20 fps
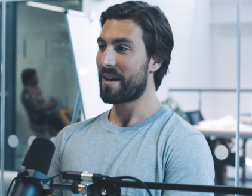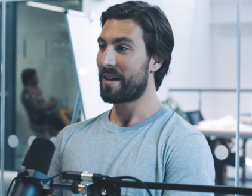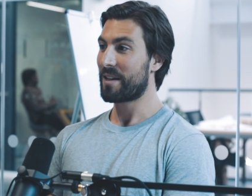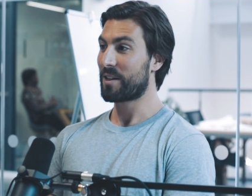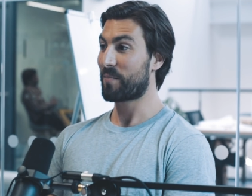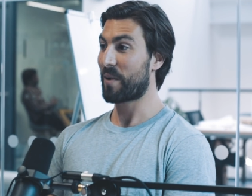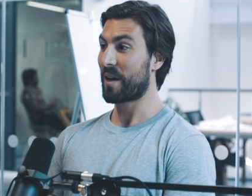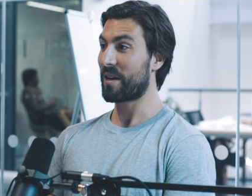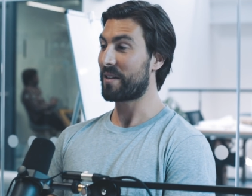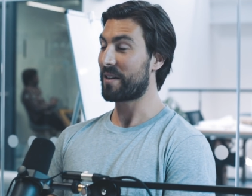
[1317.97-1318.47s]

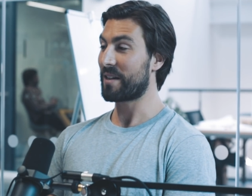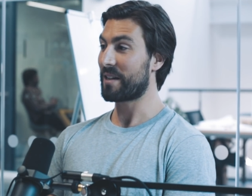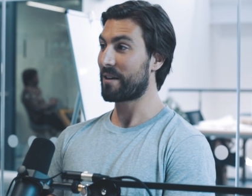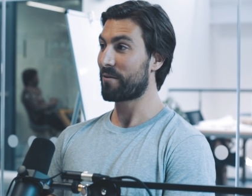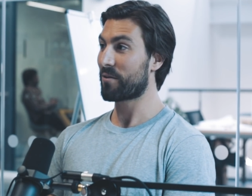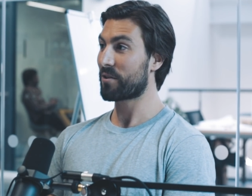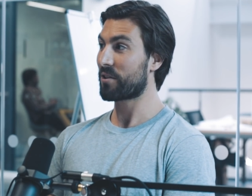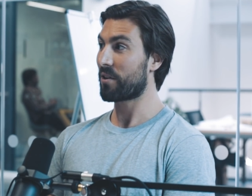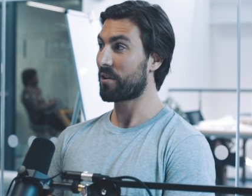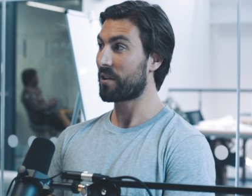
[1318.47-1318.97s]
Spent a year
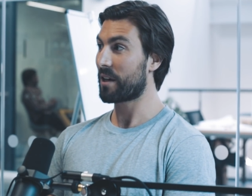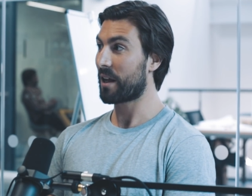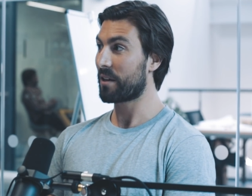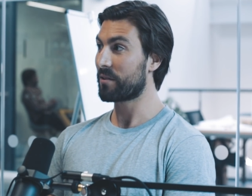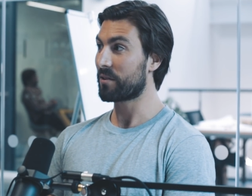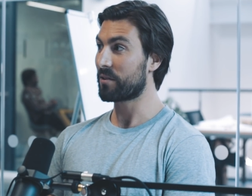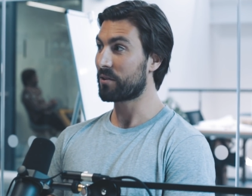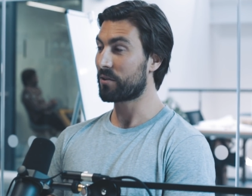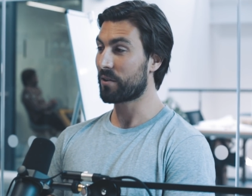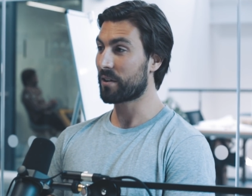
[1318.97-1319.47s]
or so in
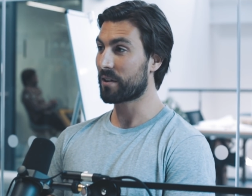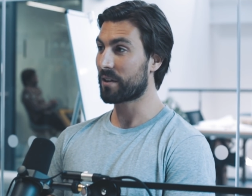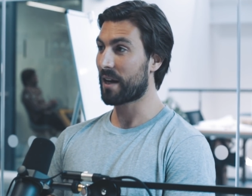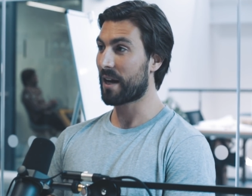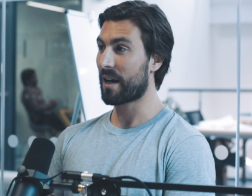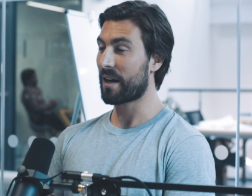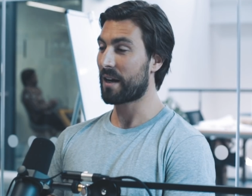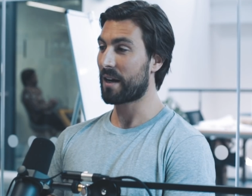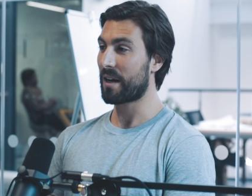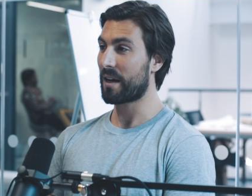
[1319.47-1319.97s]
London doing
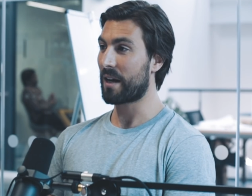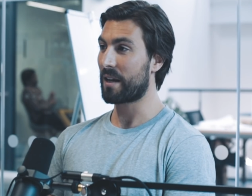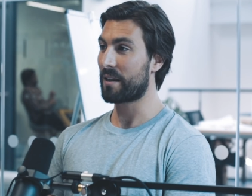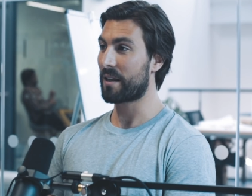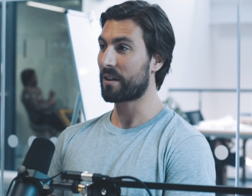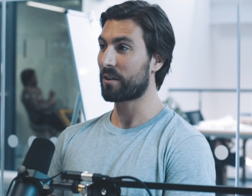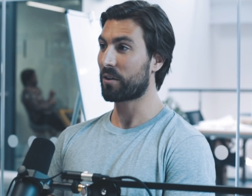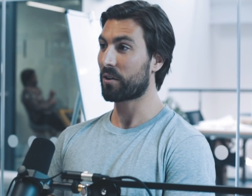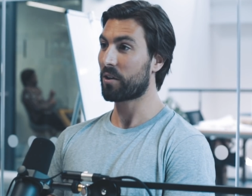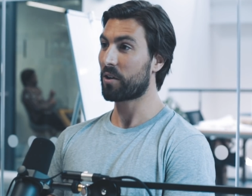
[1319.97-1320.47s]
that, and
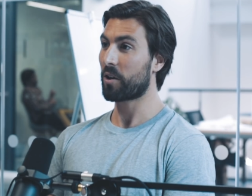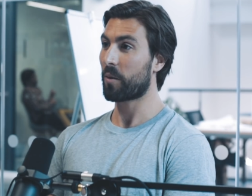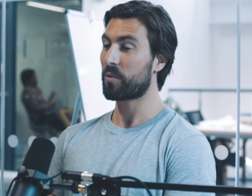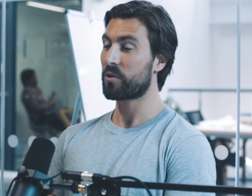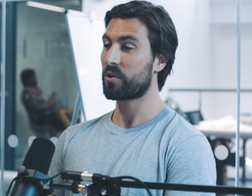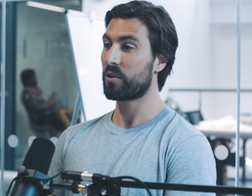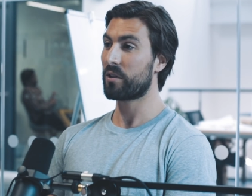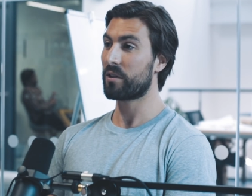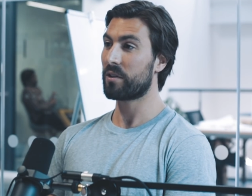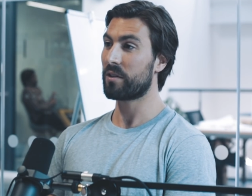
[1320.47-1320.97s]
then got an
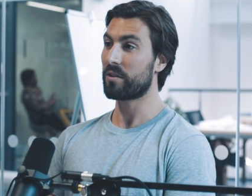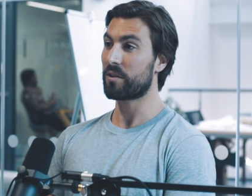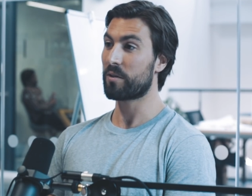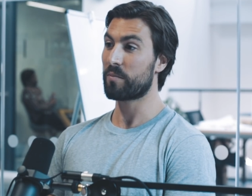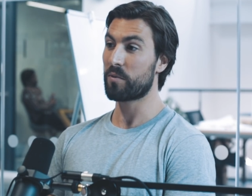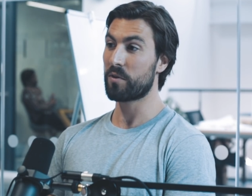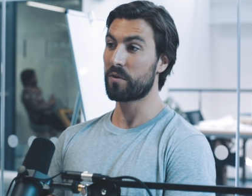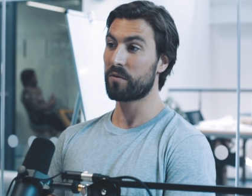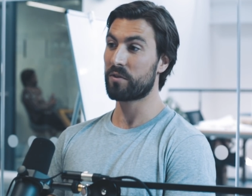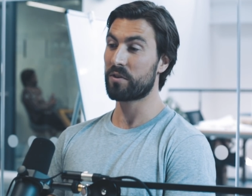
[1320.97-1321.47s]
opportunity to
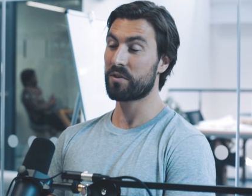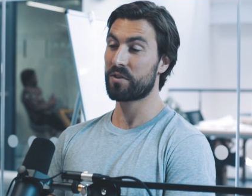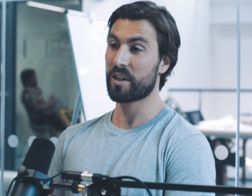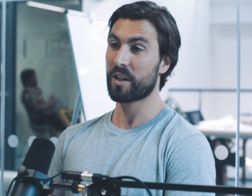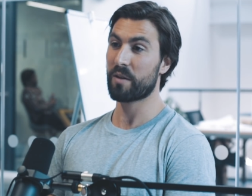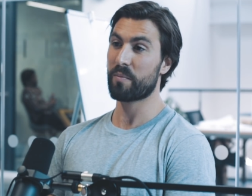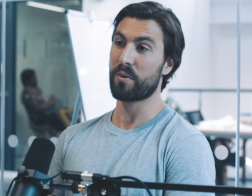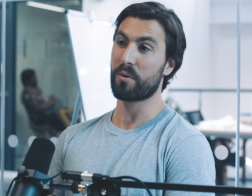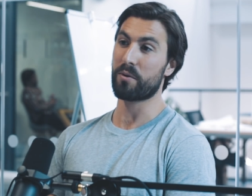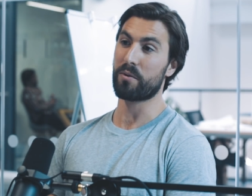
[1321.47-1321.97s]
move to
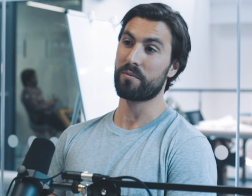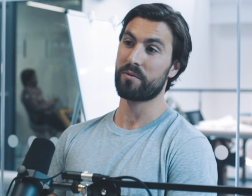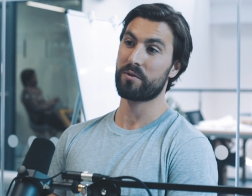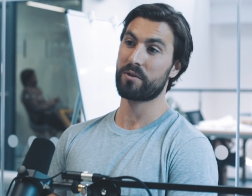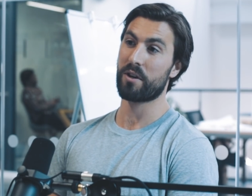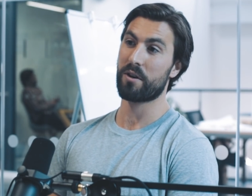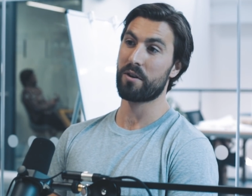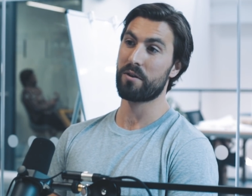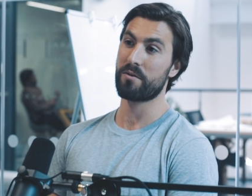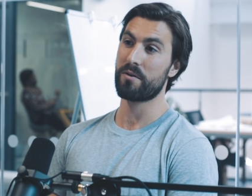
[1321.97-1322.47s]
Singapore.
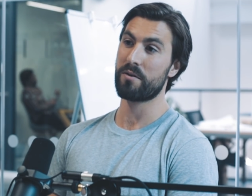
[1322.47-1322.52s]
So